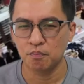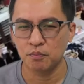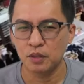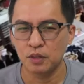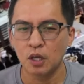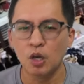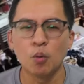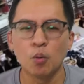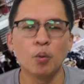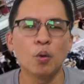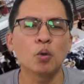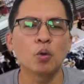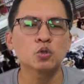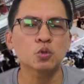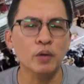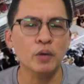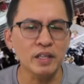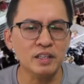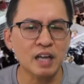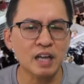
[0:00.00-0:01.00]
We also
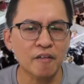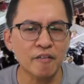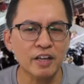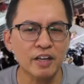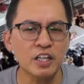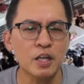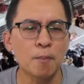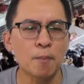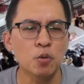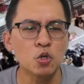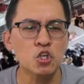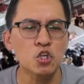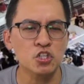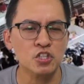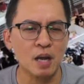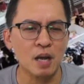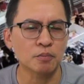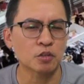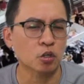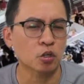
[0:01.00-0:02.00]
indirectly pushes
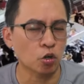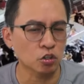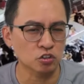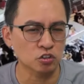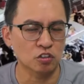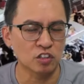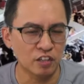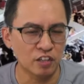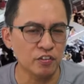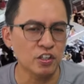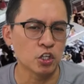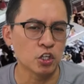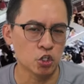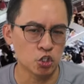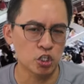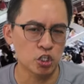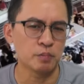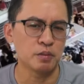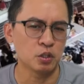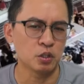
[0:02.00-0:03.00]
up the cost of living in
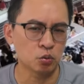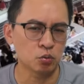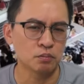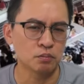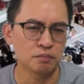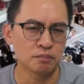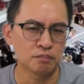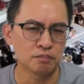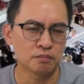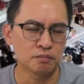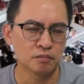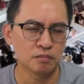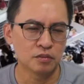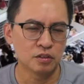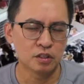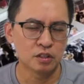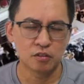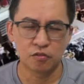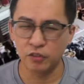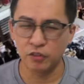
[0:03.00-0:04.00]
JB too.
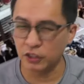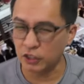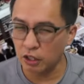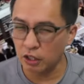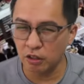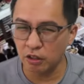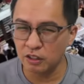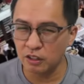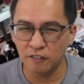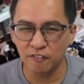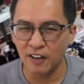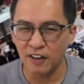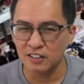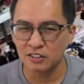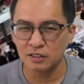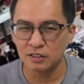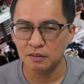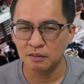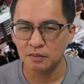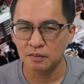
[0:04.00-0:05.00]
Retailers love us,
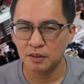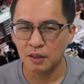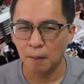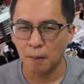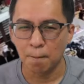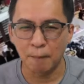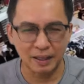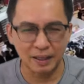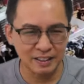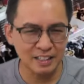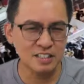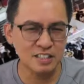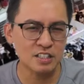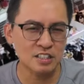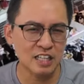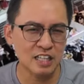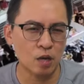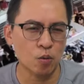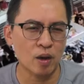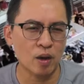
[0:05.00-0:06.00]
but this is
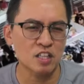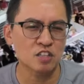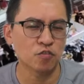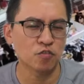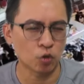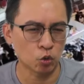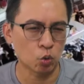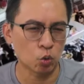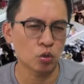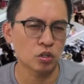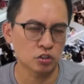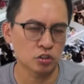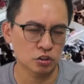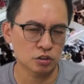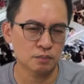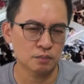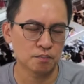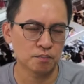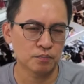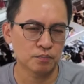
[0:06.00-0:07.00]
likewise for locals.
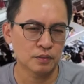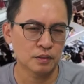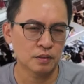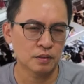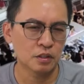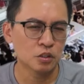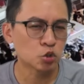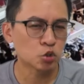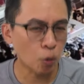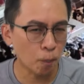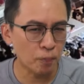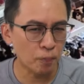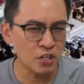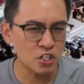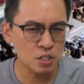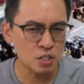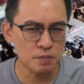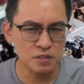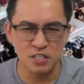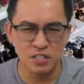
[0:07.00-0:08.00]
So please
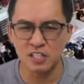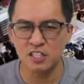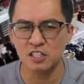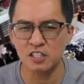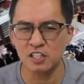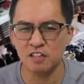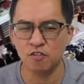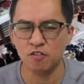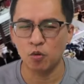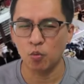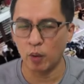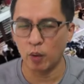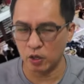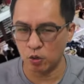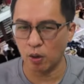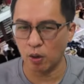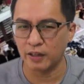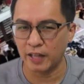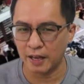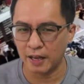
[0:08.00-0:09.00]
be sensitive when you are there.